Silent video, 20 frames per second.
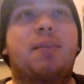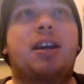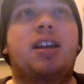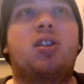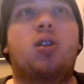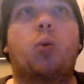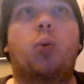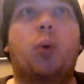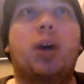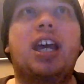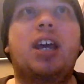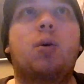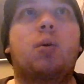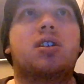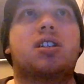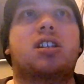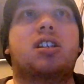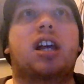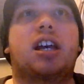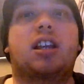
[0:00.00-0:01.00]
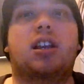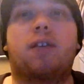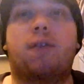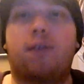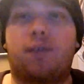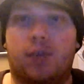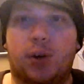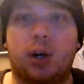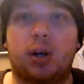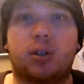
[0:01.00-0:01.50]
mean, the Wii was like the
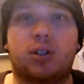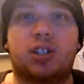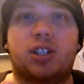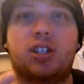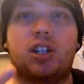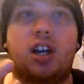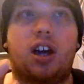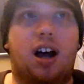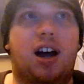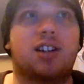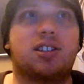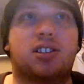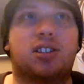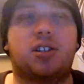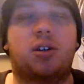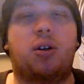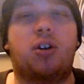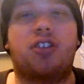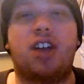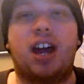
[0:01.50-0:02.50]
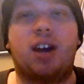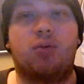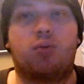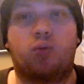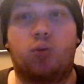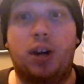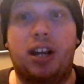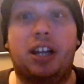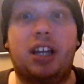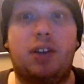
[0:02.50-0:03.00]
first console that
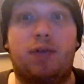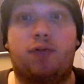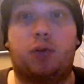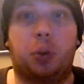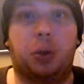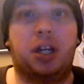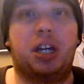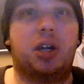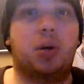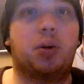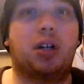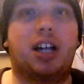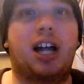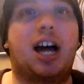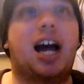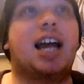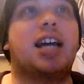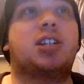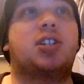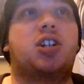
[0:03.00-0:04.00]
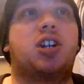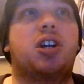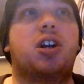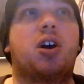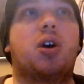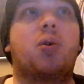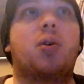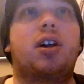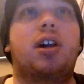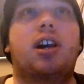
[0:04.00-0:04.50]
really fully utilized, you
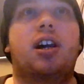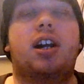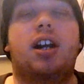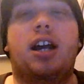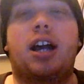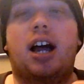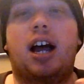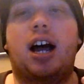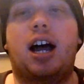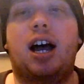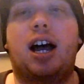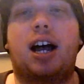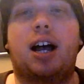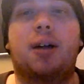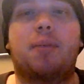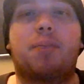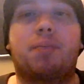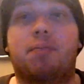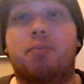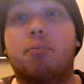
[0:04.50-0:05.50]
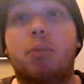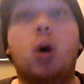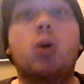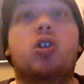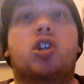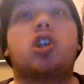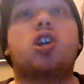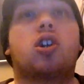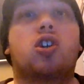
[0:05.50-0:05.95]
know, motion